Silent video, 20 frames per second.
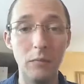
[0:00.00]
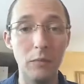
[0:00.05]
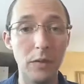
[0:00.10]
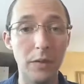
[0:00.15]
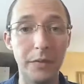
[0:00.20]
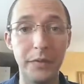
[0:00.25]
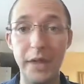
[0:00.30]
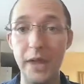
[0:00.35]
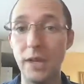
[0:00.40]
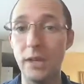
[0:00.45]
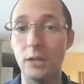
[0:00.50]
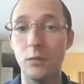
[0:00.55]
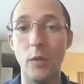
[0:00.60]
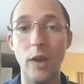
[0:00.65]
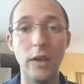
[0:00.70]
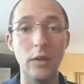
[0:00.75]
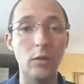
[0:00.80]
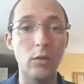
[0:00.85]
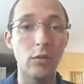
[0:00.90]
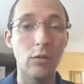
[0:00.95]
Things
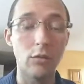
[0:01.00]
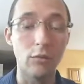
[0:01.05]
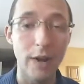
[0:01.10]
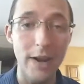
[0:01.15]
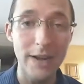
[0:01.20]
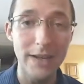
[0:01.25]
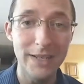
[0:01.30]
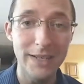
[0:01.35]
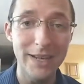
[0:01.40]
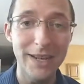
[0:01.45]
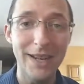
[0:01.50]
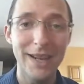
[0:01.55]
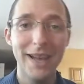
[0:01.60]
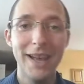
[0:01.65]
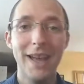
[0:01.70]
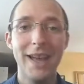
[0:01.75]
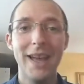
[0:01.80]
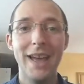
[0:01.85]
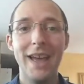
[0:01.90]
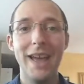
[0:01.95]
went crazy,
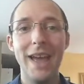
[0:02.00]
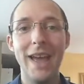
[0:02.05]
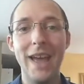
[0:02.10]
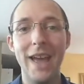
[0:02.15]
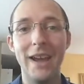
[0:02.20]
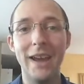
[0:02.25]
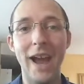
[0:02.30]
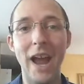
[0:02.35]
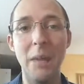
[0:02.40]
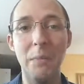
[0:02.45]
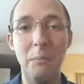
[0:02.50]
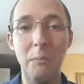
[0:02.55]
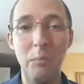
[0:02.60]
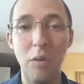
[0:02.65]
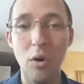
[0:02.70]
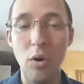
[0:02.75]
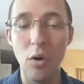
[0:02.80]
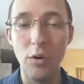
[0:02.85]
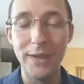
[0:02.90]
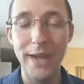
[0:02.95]
and I
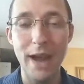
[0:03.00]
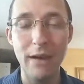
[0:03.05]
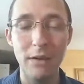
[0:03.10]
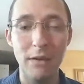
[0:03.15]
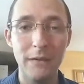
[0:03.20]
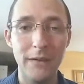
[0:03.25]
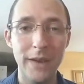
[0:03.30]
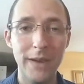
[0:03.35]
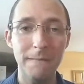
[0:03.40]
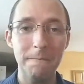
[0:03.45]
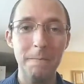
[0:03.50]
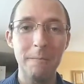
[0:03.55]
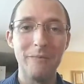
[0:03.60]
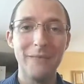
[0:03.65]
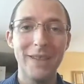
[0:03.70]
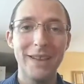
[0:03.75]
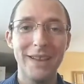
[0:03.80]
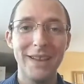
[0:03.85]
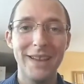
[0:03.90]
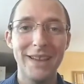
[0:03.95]
pulled out of it,
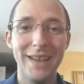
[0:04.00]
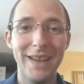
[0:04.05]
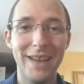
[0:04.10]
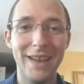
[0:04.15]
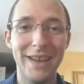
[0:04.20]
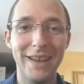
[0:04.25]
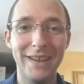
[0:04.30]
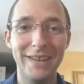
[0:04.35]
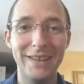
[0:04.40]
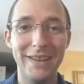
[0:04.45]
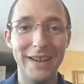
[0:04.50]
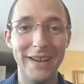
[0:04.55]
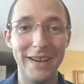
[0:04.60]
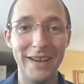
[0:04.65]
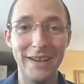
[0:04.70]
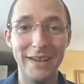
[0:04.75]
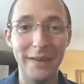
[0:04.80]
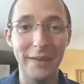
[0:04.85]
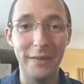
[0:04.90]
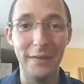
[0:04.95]
and
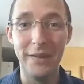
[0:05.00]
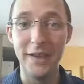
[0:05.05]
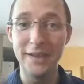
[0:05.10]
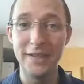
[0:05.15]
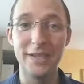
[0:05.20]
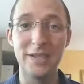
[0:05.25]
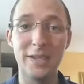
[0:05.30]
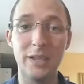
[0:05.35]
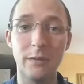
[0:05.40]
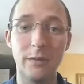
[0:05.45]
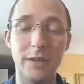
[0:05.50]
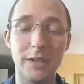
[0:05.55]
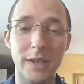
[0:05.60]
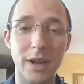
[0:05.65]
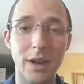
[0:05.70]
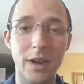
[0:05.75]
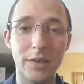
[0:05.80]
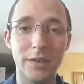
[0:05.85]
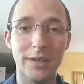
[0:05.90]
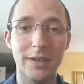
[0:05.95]
this is the
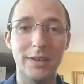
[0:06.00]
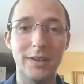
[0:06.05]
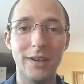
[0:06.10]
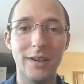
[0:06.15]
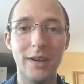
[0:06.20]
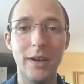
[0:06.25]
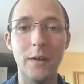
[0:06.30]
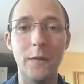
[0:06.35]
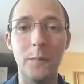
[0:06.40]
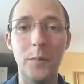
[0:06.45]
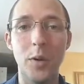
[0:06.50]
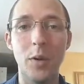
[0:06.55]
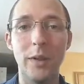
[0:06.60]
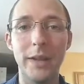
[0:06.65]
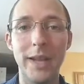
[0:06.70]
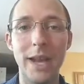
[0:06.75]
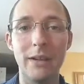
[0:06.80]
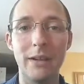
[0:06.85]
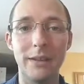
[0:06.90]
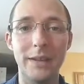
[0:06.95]
result of
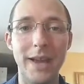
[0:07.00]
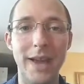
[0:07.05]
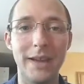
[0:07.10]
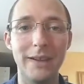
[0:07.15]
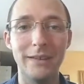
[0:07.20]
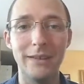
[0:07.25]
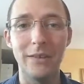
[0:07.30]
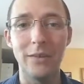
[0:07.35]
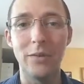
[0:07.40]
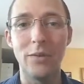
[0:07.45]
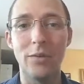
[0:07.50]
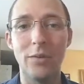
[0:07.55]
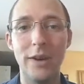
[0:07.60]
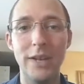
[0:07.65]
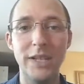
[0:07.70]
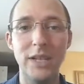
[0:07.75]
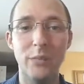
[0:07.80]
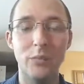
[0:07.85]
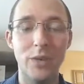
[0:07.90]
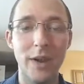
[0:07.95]
pulling out of that
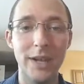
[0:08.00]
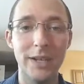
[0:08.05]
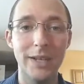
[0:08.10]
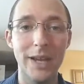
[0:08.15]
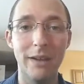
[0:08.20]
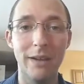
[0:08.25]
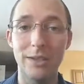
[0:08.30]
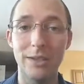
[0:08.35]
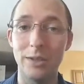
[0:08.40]
crazy breakdown.